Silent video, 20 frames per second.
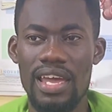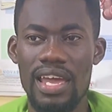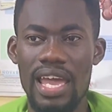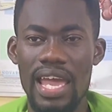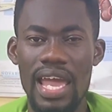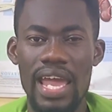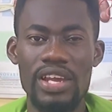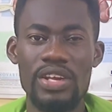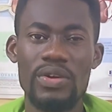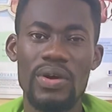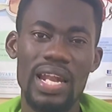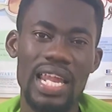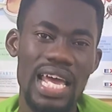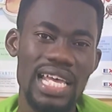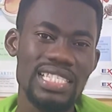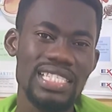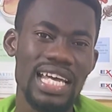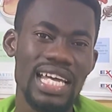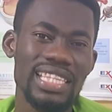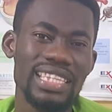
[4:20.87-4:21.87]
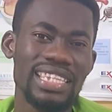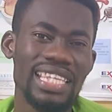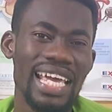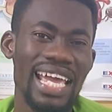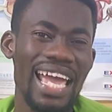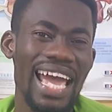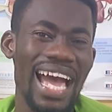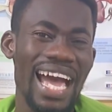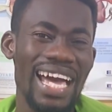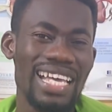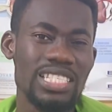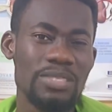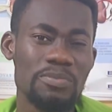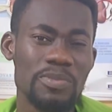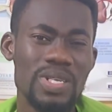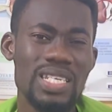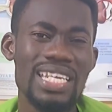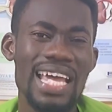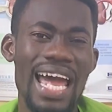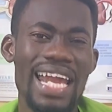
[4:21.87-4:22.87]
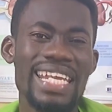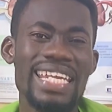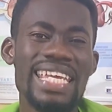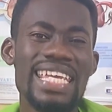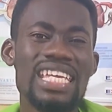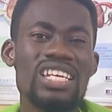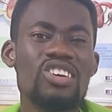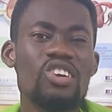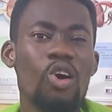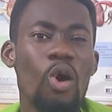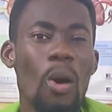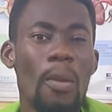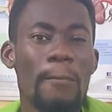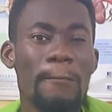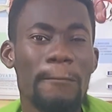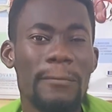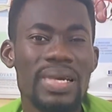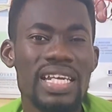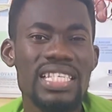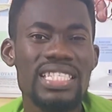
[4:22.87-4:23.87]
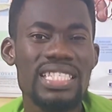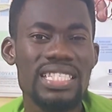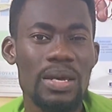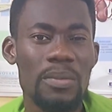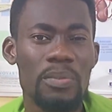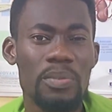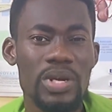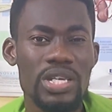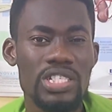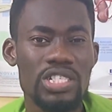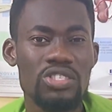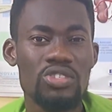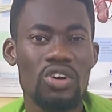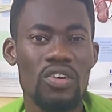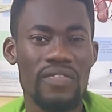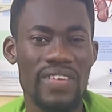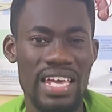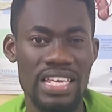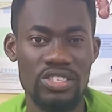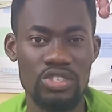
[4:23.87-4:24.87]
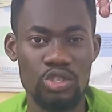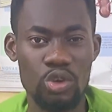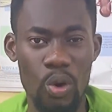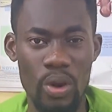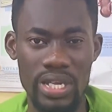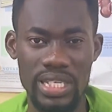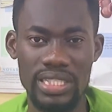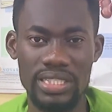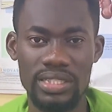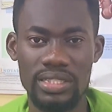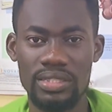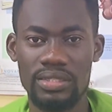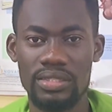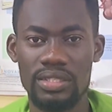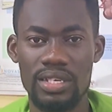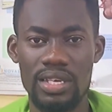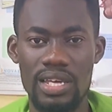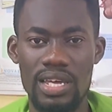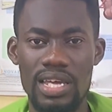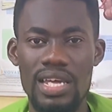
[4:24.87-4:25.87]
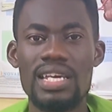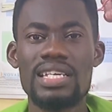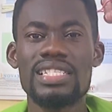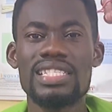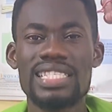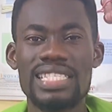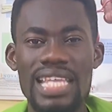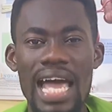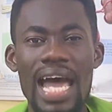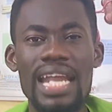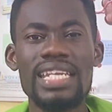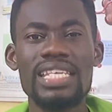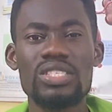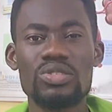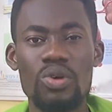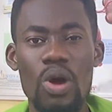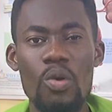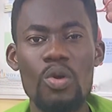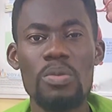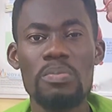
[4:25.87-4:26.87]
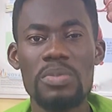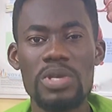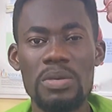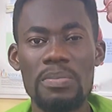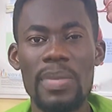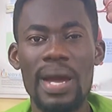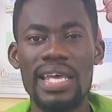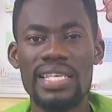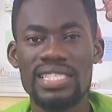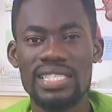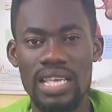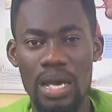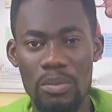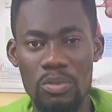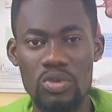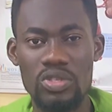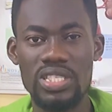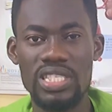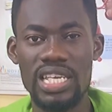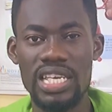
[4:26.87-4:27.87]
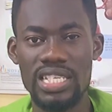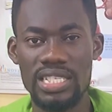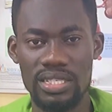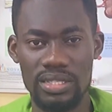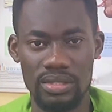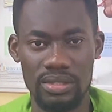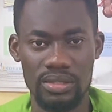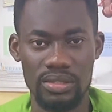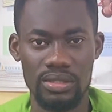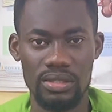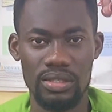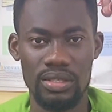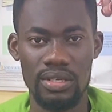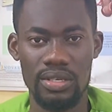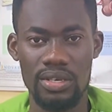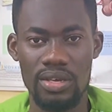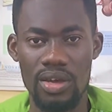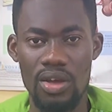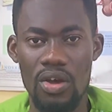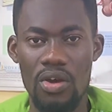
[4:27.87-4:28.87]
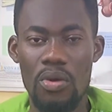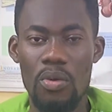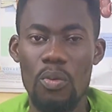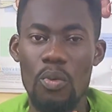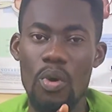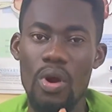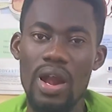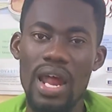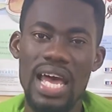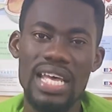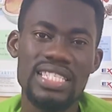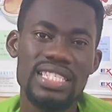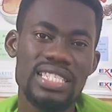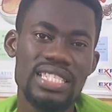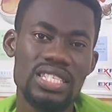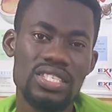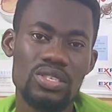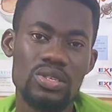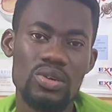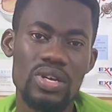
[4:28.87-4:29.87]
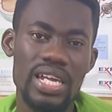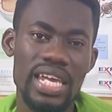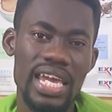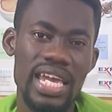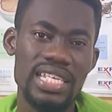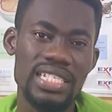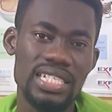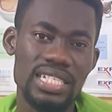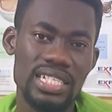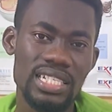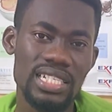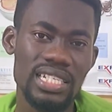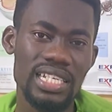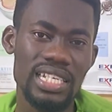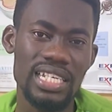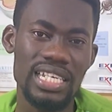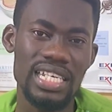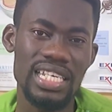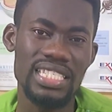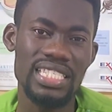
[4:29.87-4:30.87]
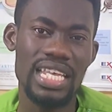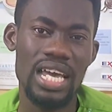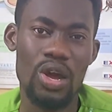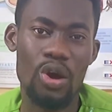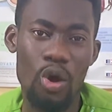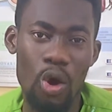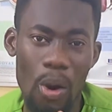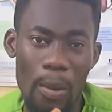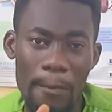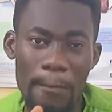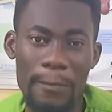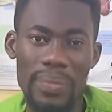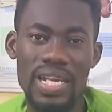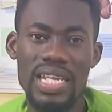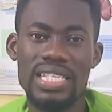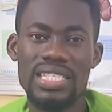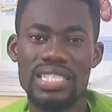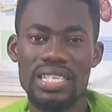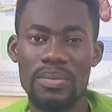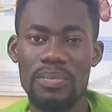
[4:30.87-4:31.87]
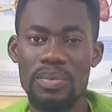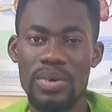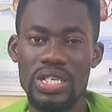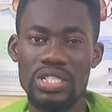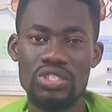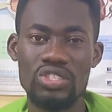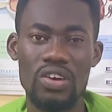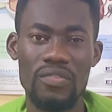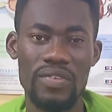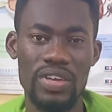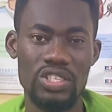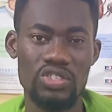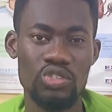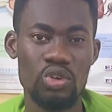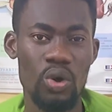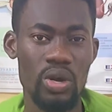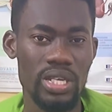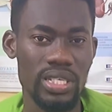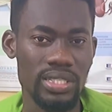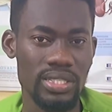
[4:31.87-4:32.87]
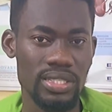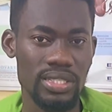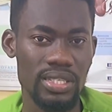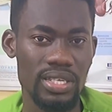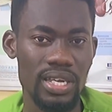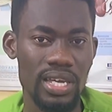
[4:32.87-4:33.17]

and you realize that there has been an incomplete separation of a joint, that is what we mean by subluxation. Whereas dislocation is the complete separation of a joint,